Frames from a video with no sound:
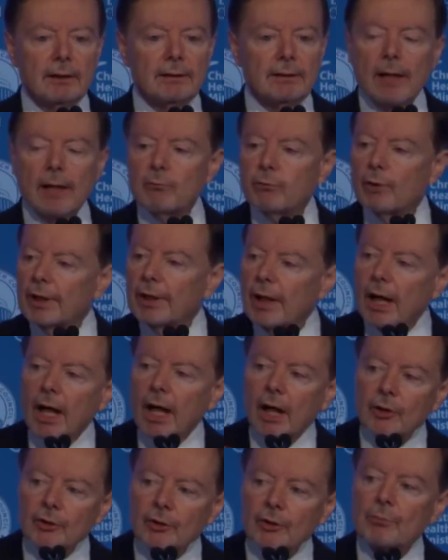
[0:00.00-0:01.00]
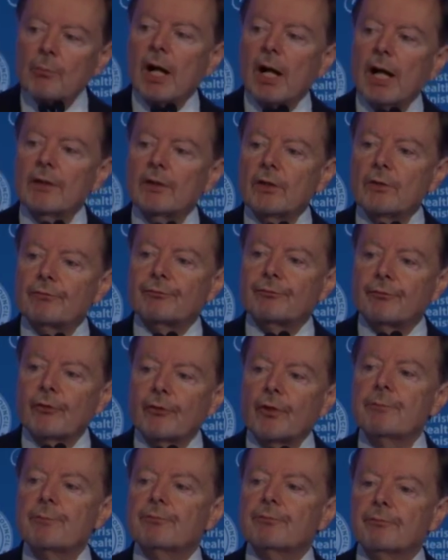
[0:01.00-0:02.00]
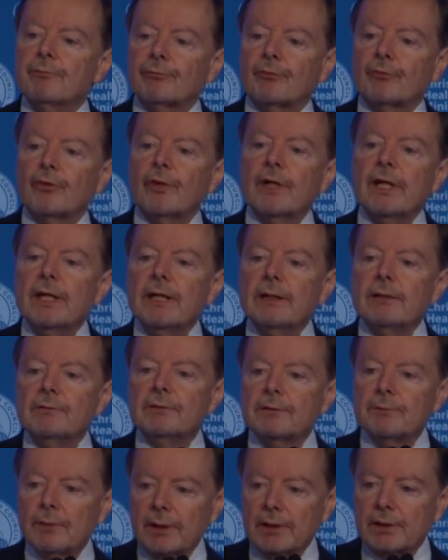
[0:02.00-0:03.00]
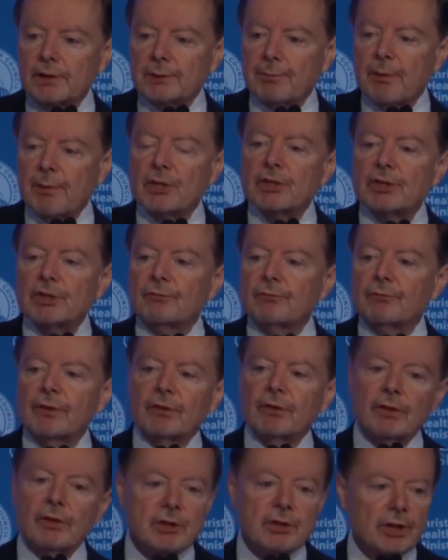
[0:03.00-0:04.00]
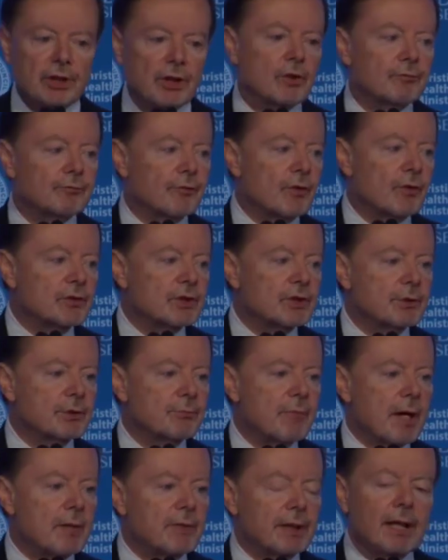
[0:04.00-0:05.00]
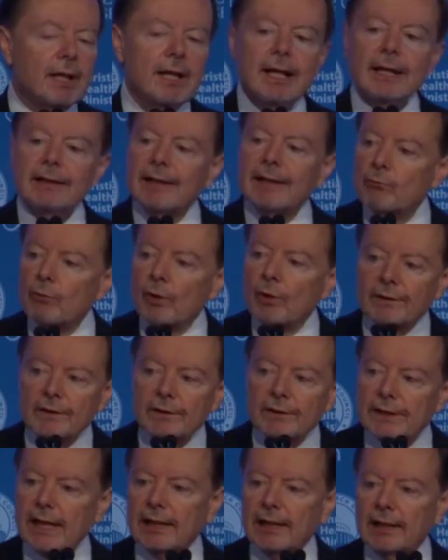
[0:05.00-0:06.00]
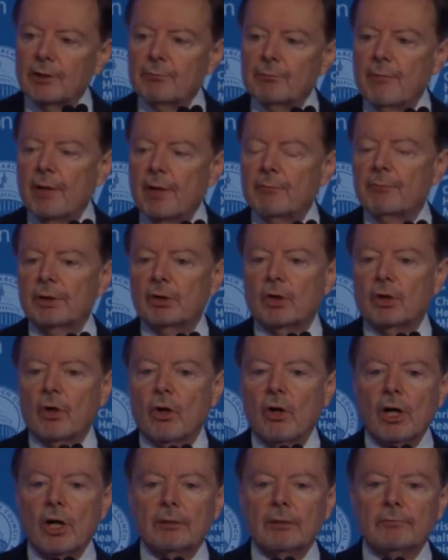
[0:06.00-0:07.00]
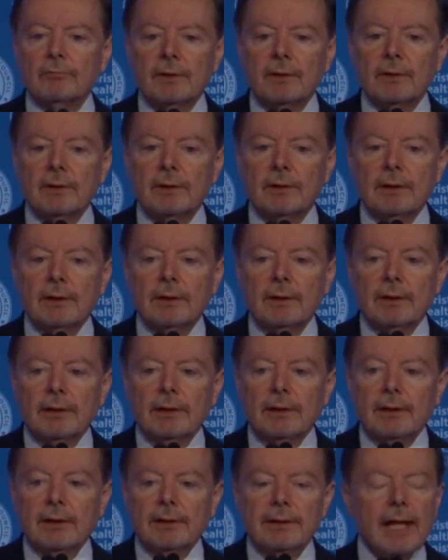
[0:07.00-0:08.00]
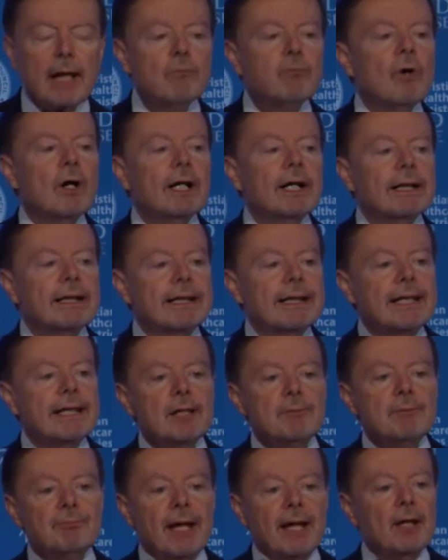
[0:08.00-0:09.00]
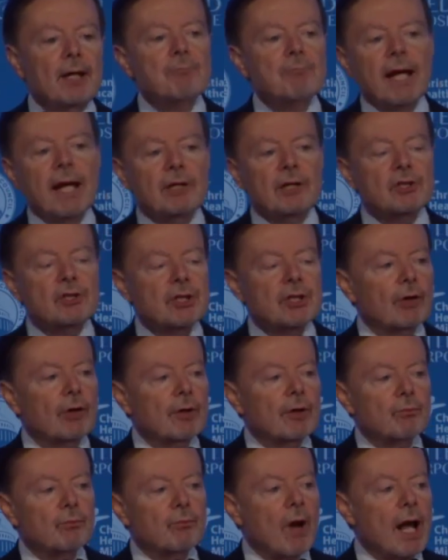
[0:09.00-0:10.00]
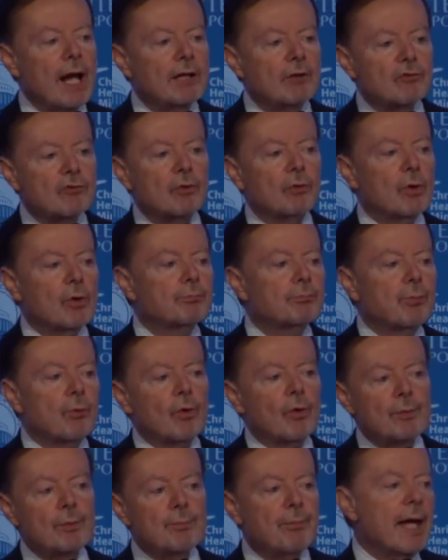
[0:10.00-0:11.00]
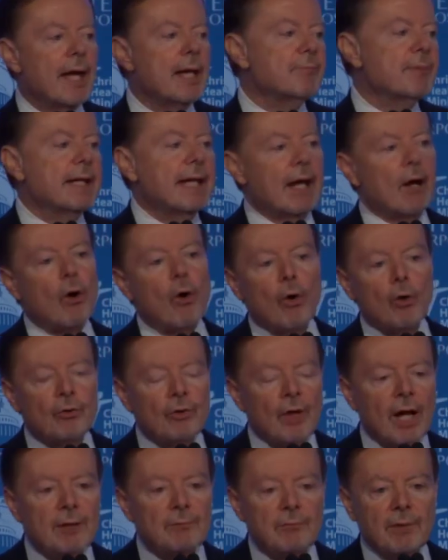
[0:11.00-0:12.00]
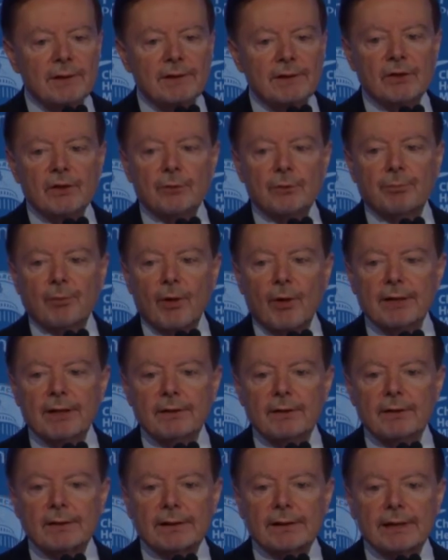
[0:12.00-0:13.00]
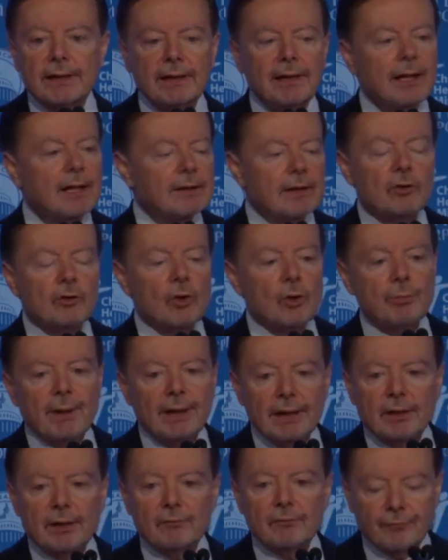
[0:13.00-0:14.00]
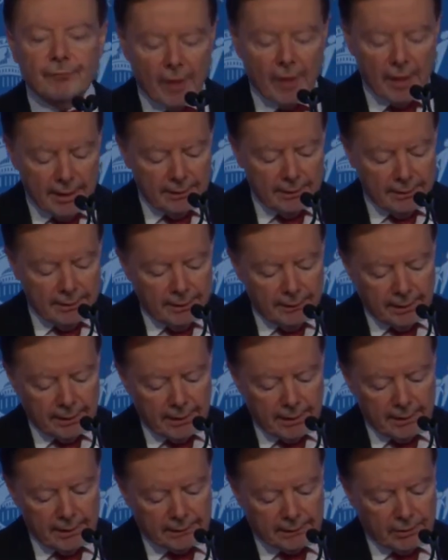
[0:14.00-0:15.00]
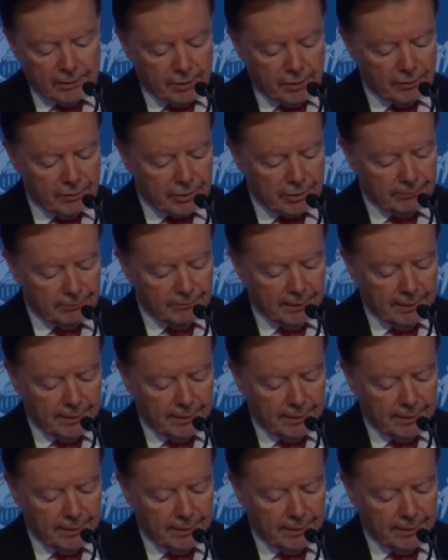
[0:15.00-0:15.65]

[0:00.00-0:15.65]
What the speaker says: They want to undermine the free expression of religion in the First Amendment. They want the Second Amendment gone. They want to keep an imaginary right to abort a baby all 9 months of the pregnancy that nobody can find in the Constitution.